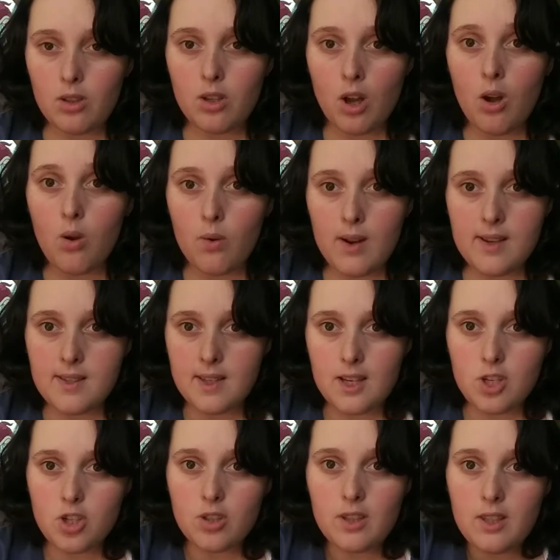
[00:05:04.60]
go
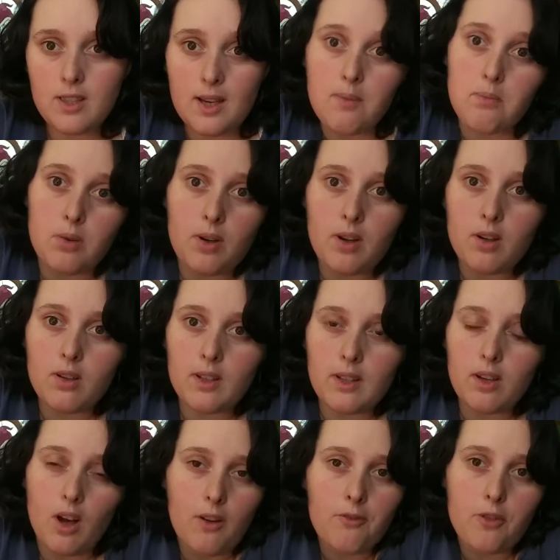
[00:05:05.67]
essentially temporarily
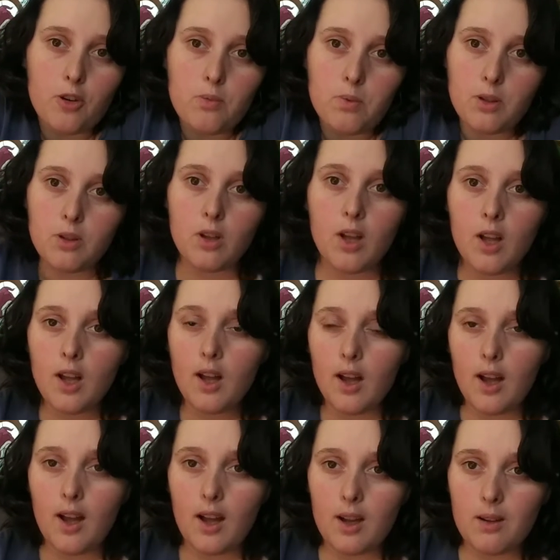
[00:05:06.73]
nonverbal.
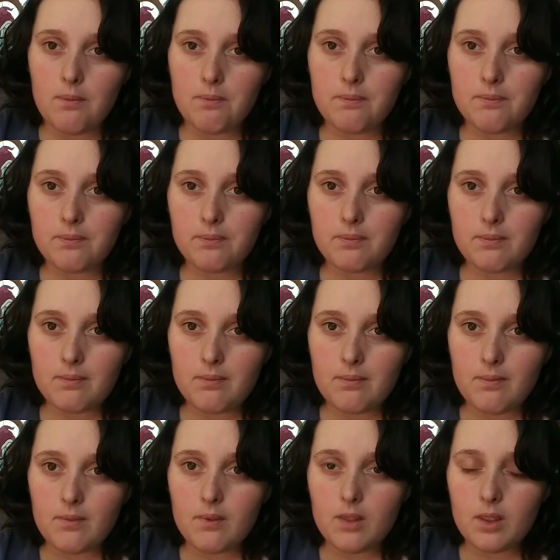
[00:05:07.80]

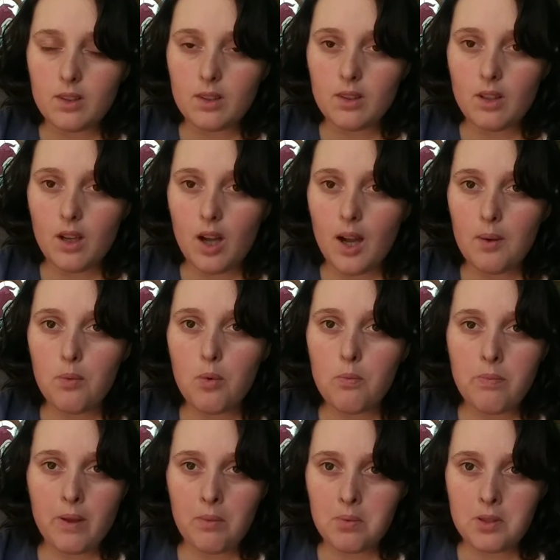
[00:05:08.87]
I won't
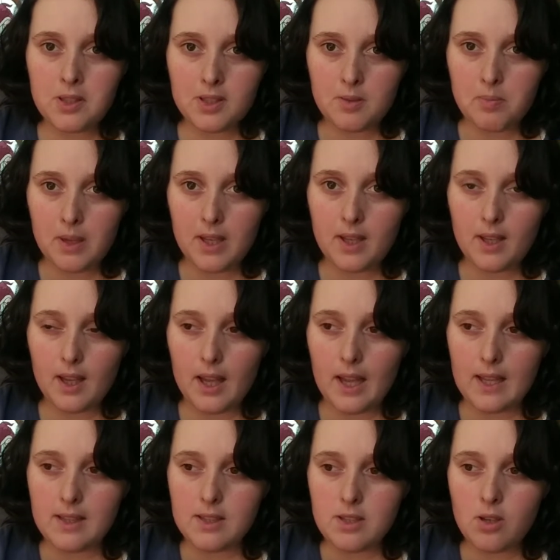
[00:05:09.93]
be able to speak.
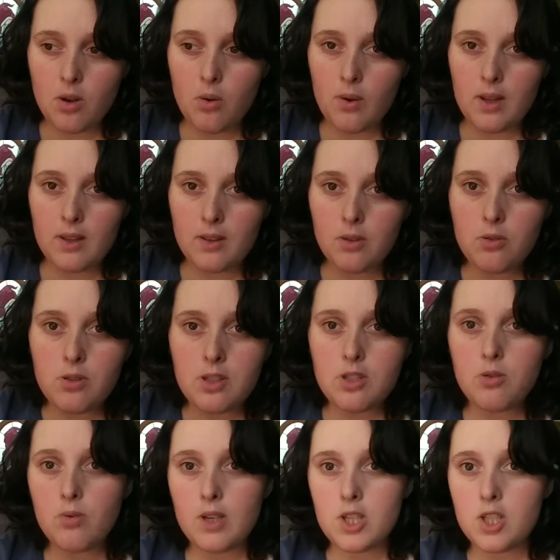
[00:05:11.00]
And so in those
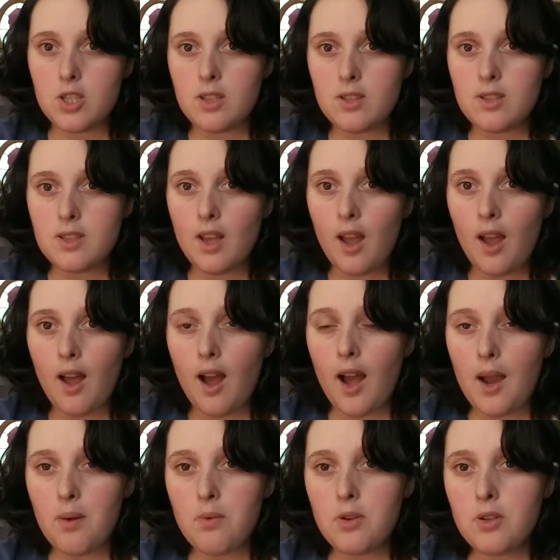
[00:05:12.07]
situations,
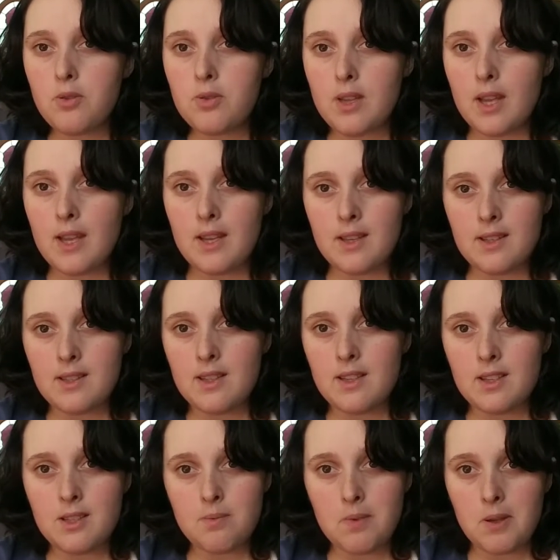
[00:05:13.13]
I will use AAC
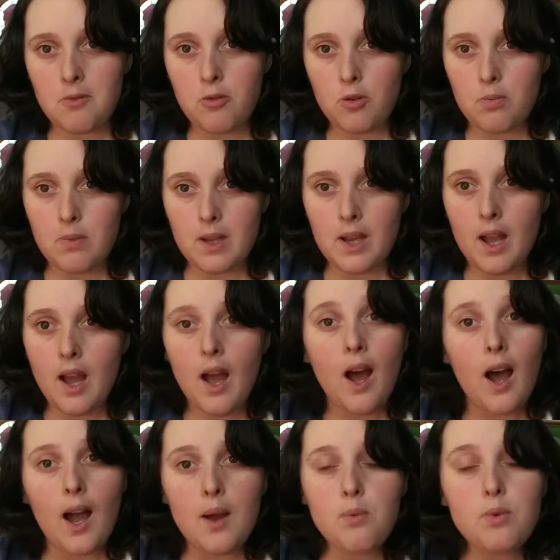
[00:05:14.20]
to speak for me.
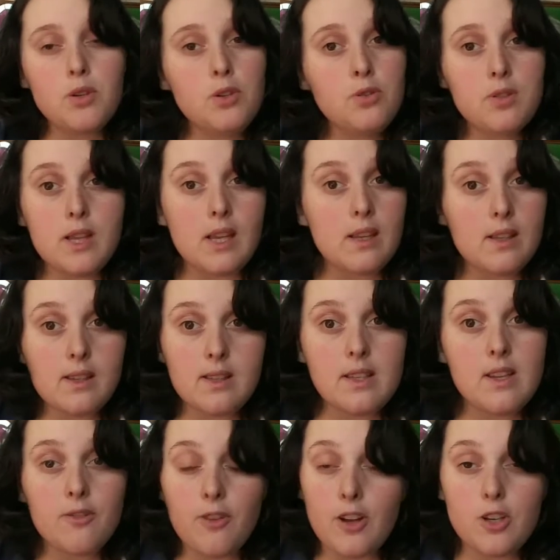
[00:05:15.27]
I will use
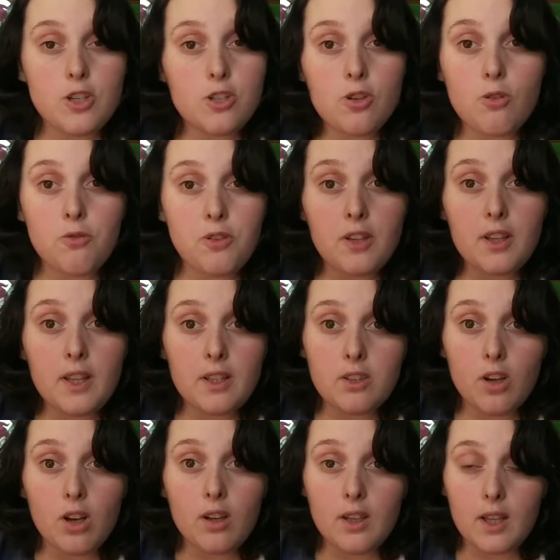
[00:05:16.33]
AAC if I just don't feel like
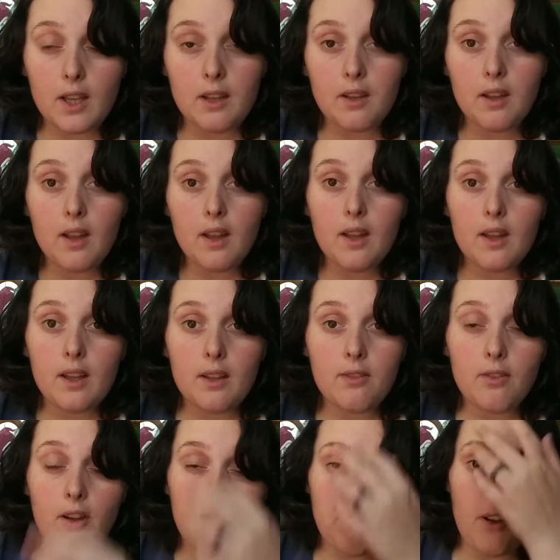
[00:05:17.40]
talking.
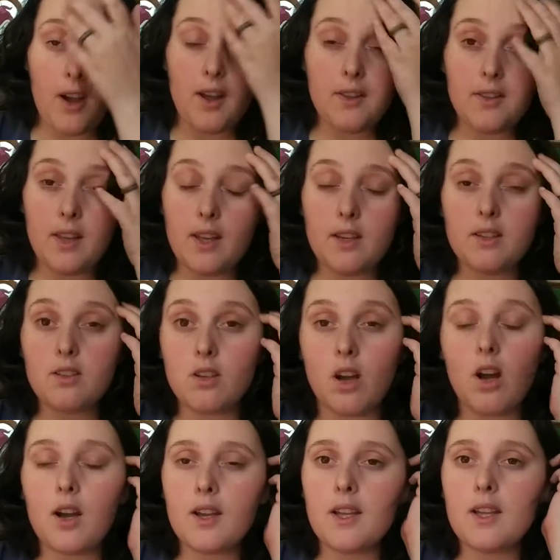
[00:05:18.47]
If I find that
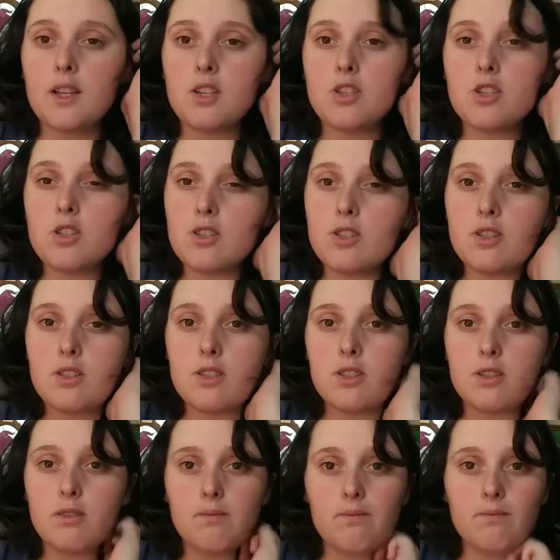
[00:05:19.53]
talking is
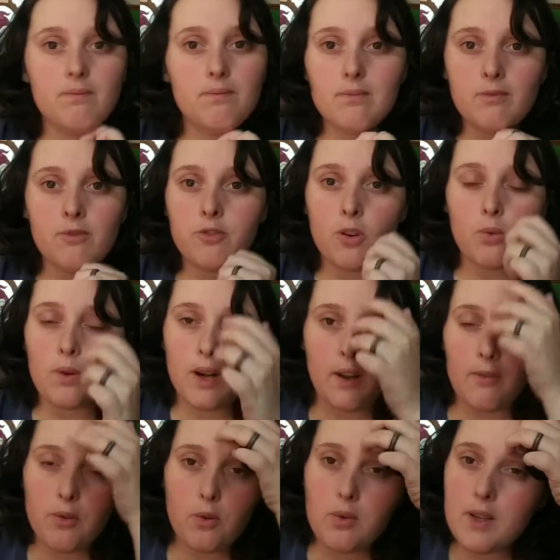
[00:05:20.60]
just, for
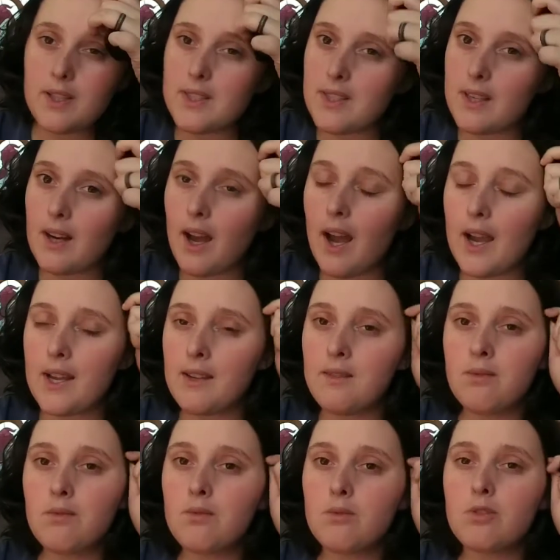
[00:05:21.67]
whatever reason, I
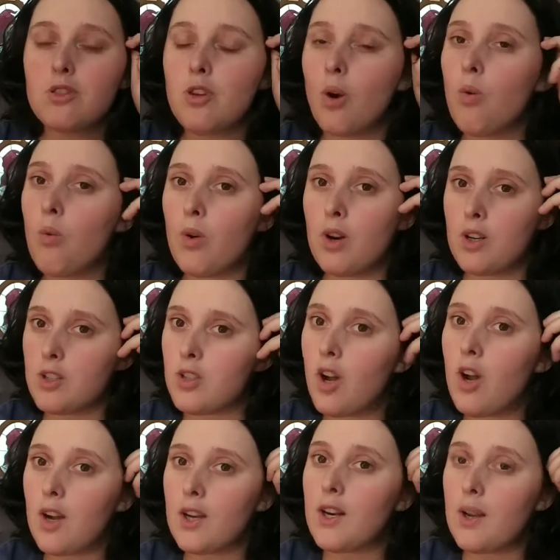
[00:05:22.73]
don't want to
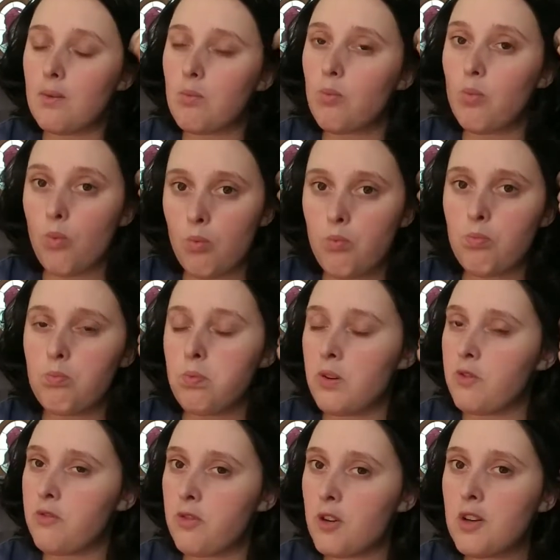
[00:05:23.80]
talk and I
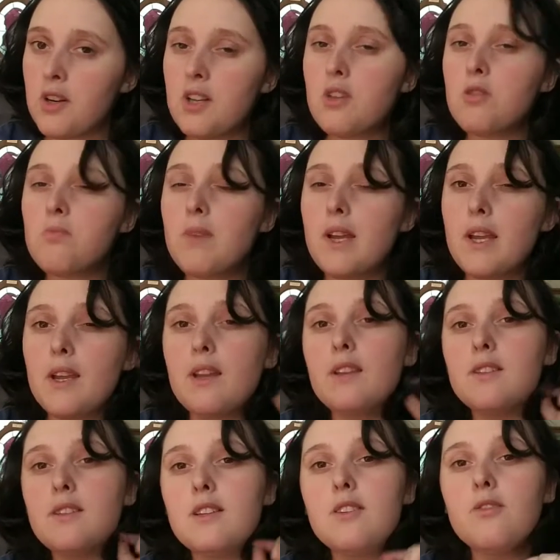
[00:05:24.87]
prefer to use my
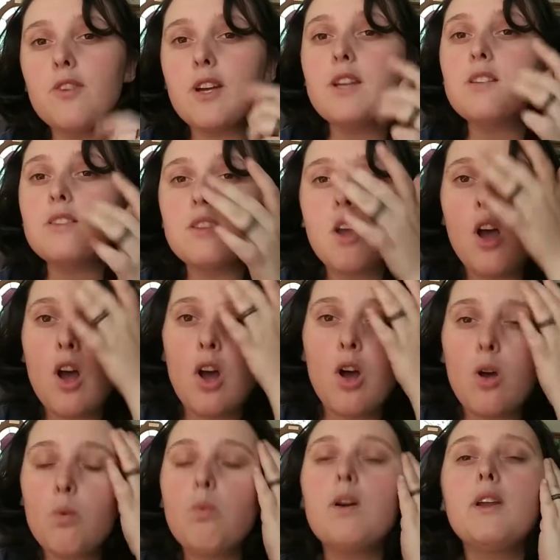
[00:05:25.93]
AAC device,
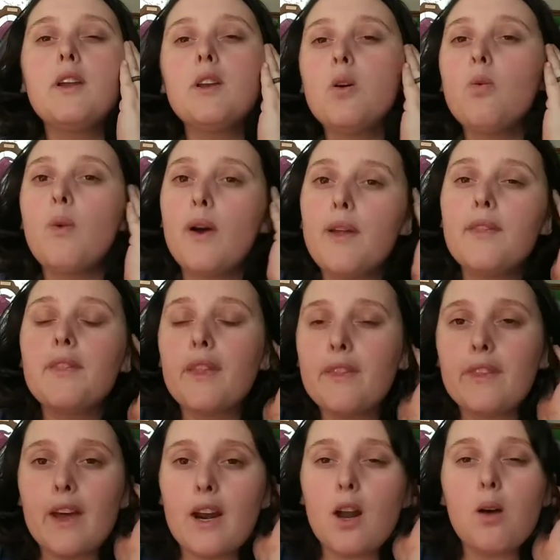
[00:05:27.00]
well, you know what? Then
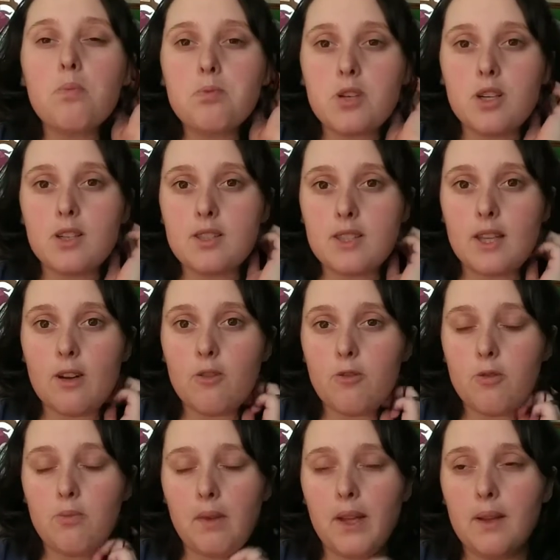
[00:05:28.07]
that option is there
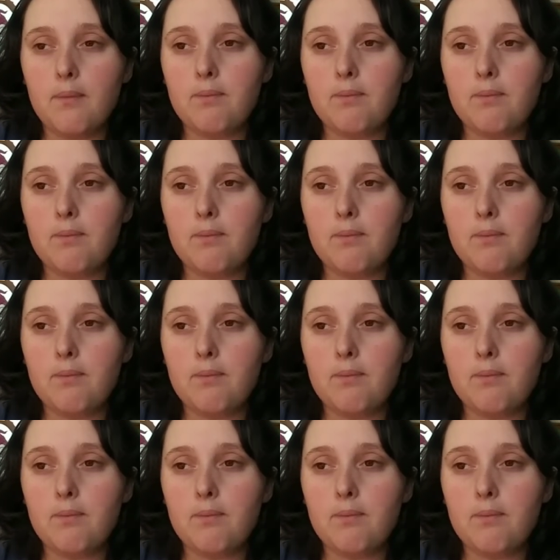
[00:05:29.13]
for me.